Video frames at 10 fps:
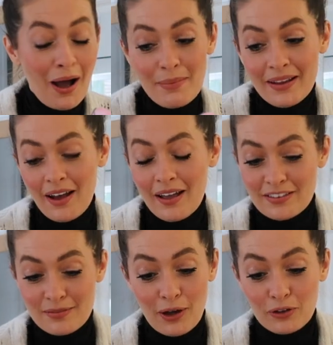I mean,
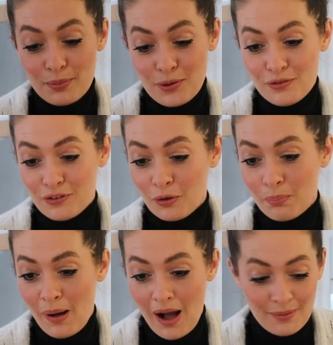it smells
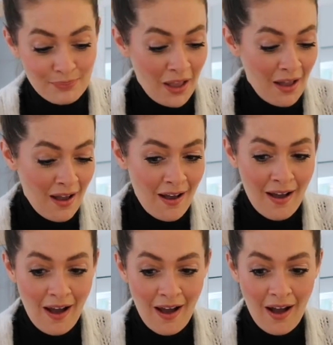beautiful, but
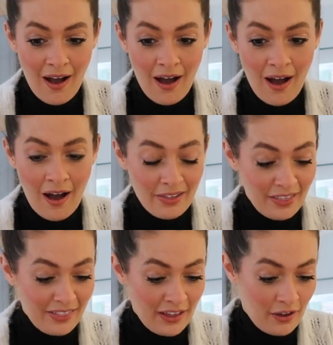I
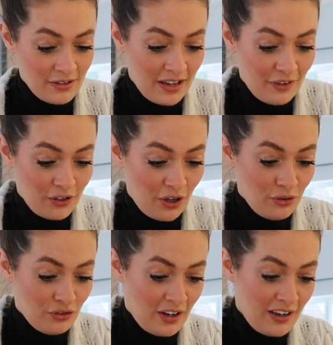think they're going to have to
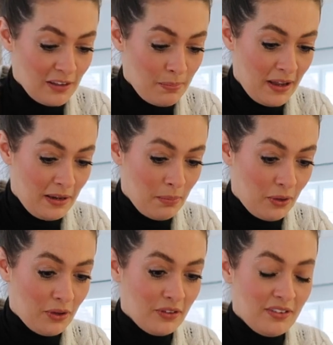go straight in the bin
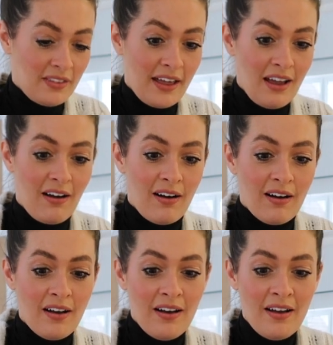because they
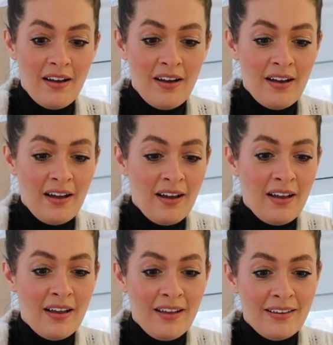are
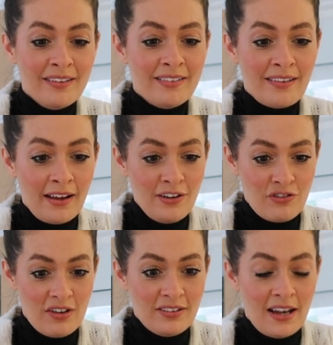
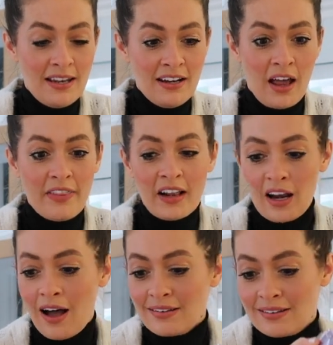dangerous. They're like the
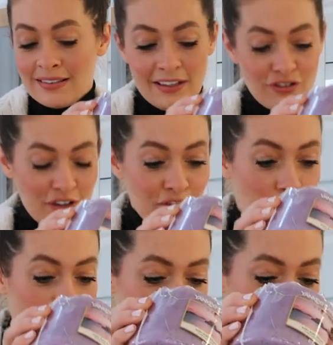glass is literally
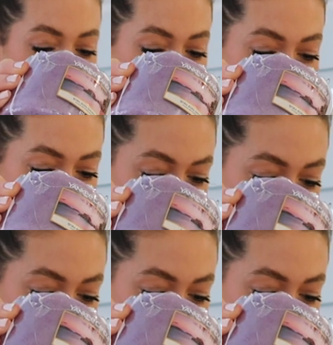falling off.